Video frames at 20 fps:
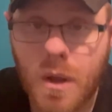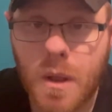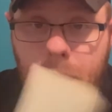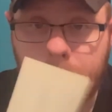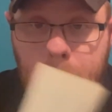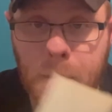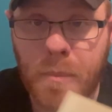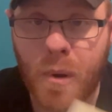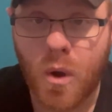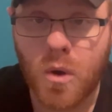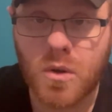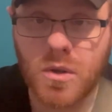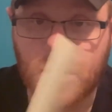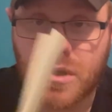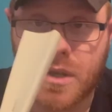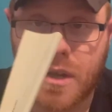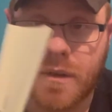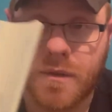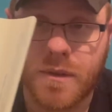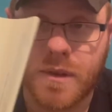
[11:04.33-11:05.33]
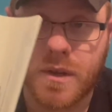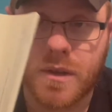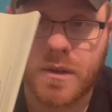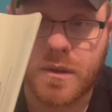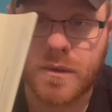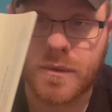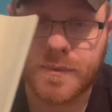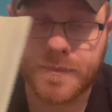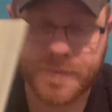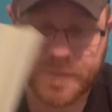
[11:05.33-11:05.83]
the box and the
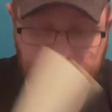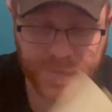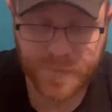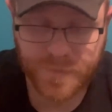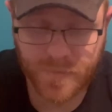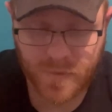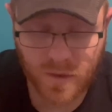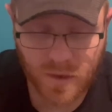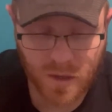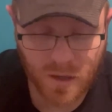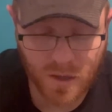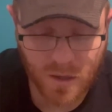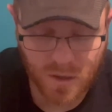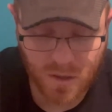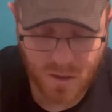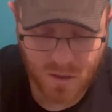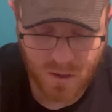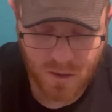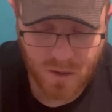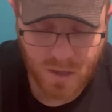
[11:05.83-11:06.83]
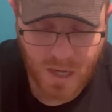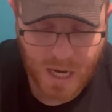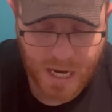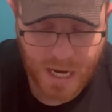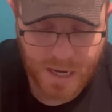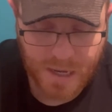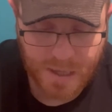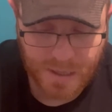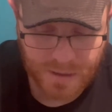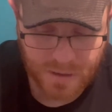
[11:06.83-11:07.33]

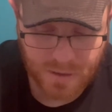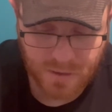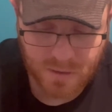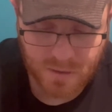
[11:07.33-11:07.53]
uh,